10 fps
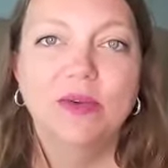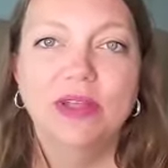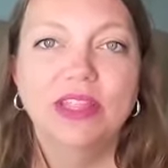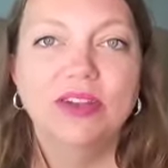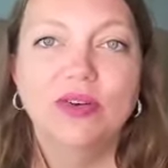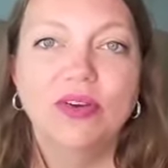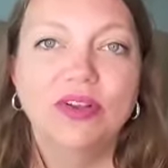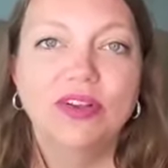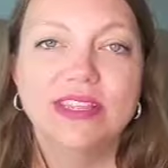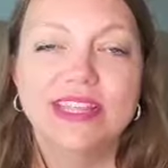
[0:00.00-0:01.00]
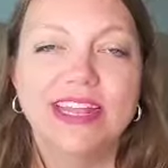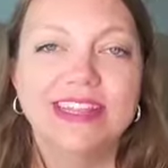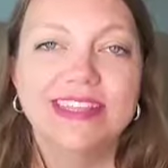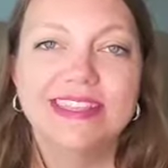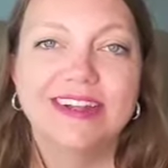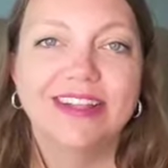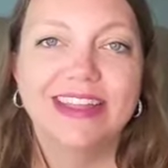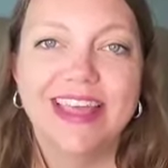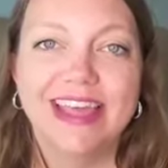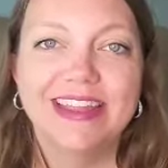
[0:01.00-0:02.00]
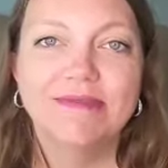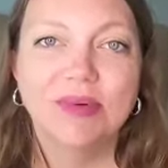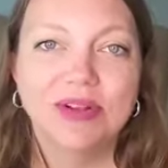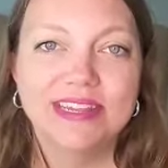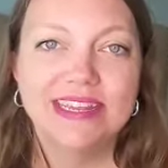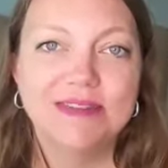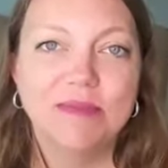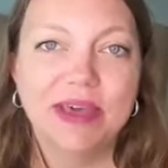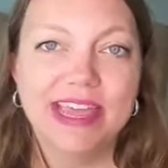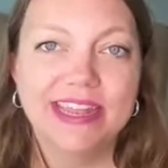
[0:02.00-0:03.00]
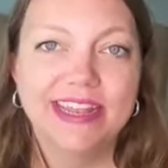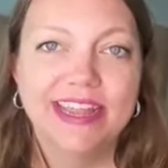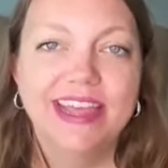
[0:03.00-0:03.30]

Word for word: One little corner is not necessarily that important, but